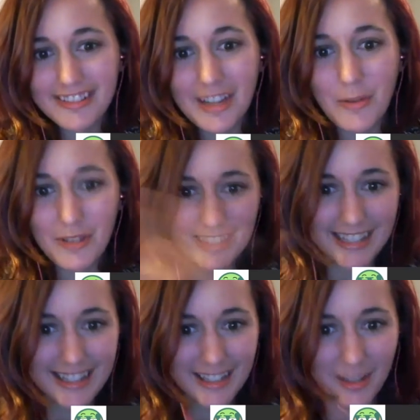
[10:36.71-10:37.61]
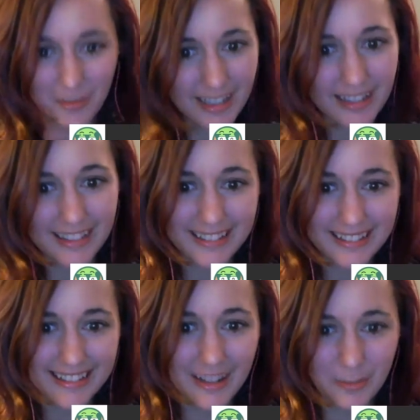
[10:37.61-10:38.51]
They want to see something
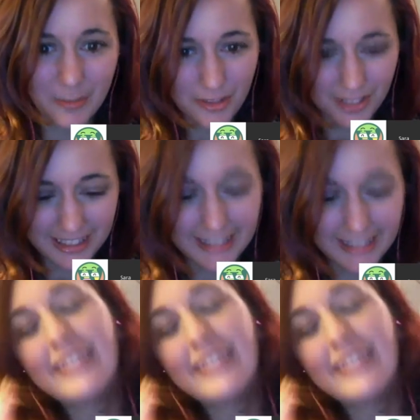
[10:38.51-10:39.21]
and approve it.